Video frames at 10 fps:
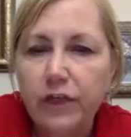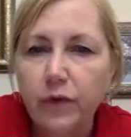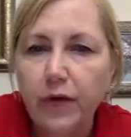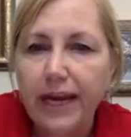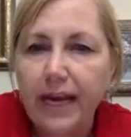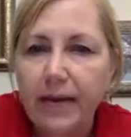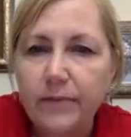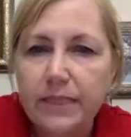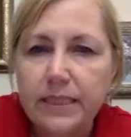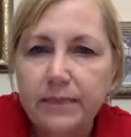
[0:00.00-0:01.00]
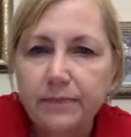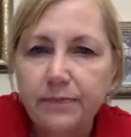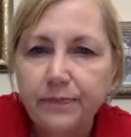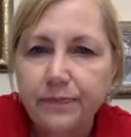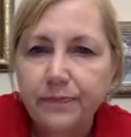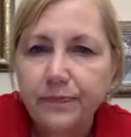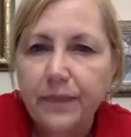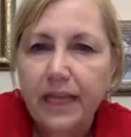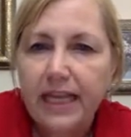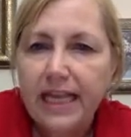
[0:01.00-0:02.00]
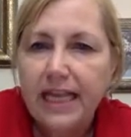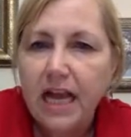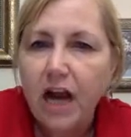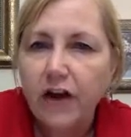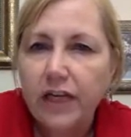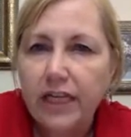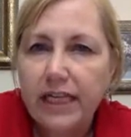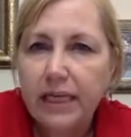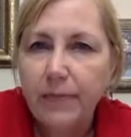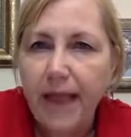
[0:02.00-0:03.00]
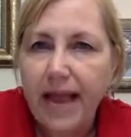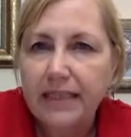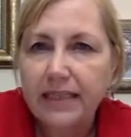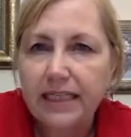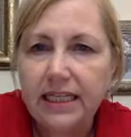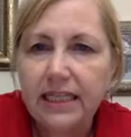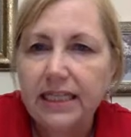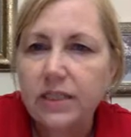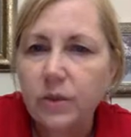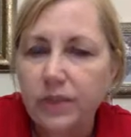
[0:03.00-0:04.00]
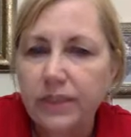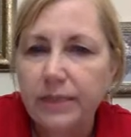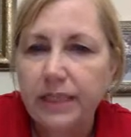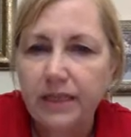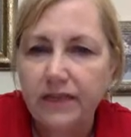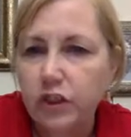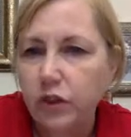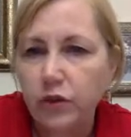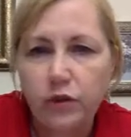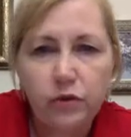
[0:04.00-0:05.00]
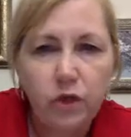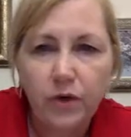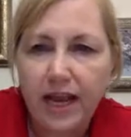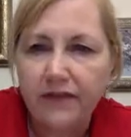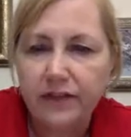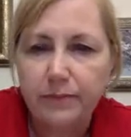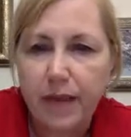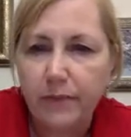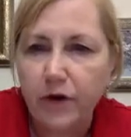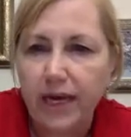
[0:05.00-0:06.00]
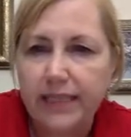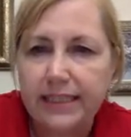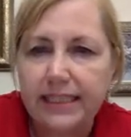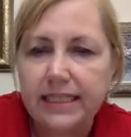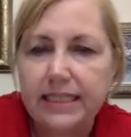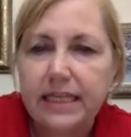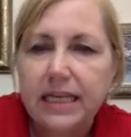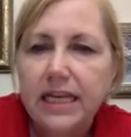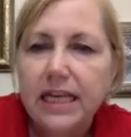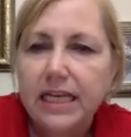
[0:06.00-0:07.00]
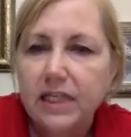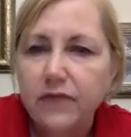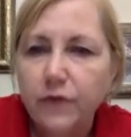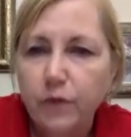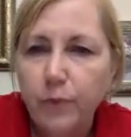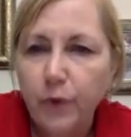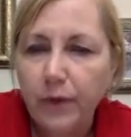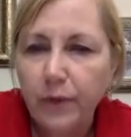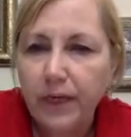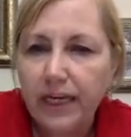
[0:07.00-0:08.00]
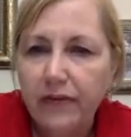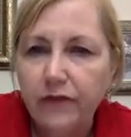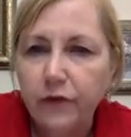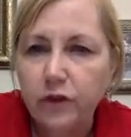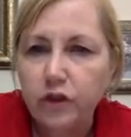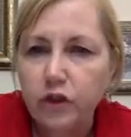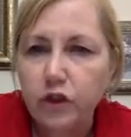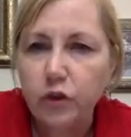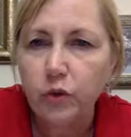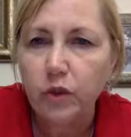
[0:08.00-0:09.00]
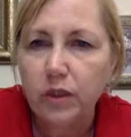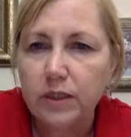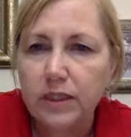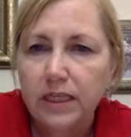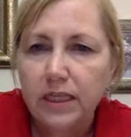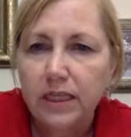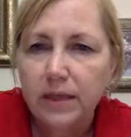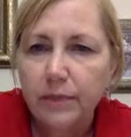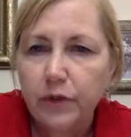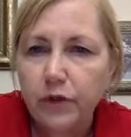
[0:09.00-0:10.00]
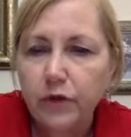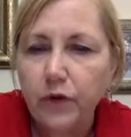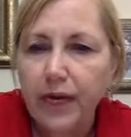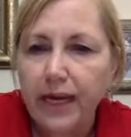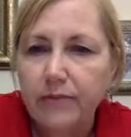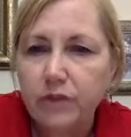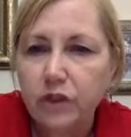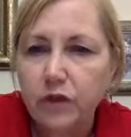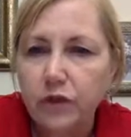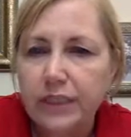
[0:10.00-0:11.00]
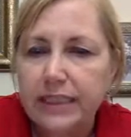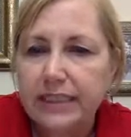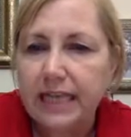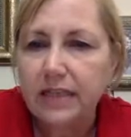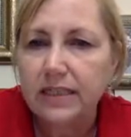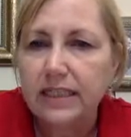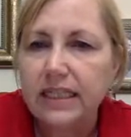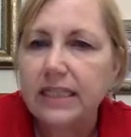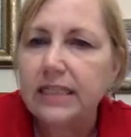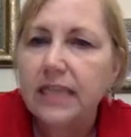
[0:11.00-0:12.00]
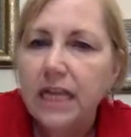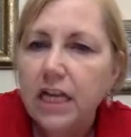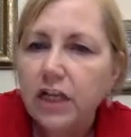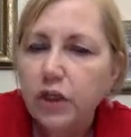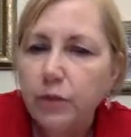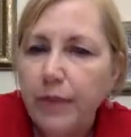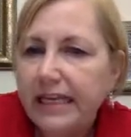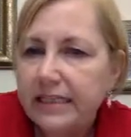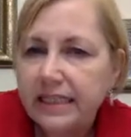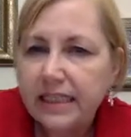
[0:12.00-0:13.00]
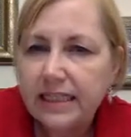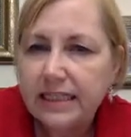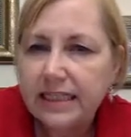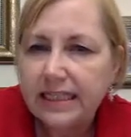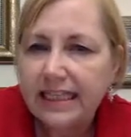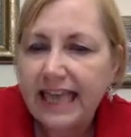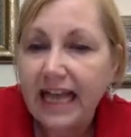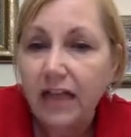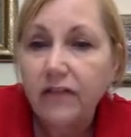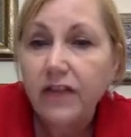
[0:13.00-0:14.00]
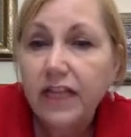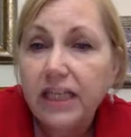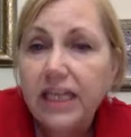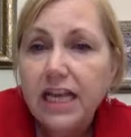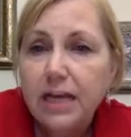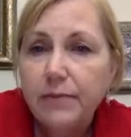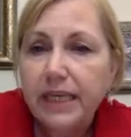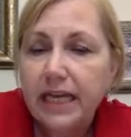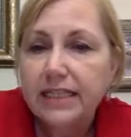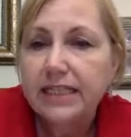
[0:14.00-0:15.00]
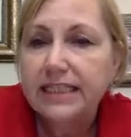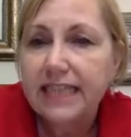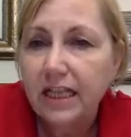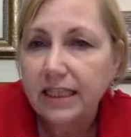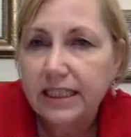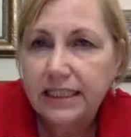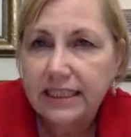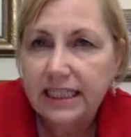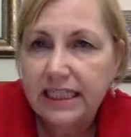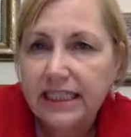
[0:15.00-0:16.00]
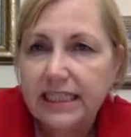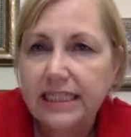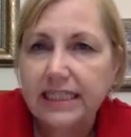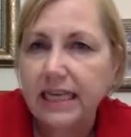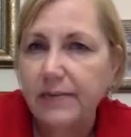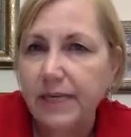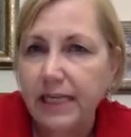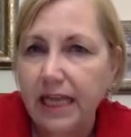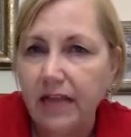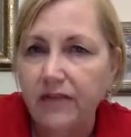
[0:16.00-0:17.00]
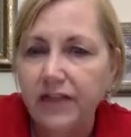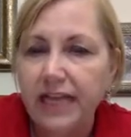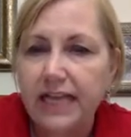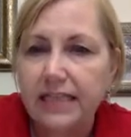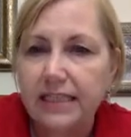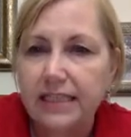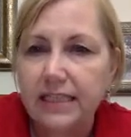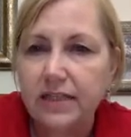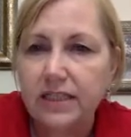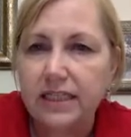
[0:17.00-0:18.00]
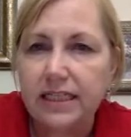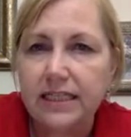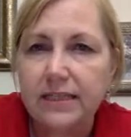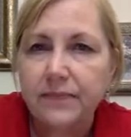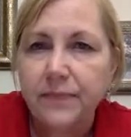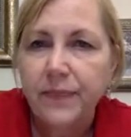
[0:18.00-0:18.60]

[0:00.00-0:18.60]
grams. Our heat capacity, it's going to be given to you. You don't have to memorize this, is 4.184 joules per gram degrees Celsius. You may see this in Kelvin because a delta T is the same in Kelvin as in Celsius.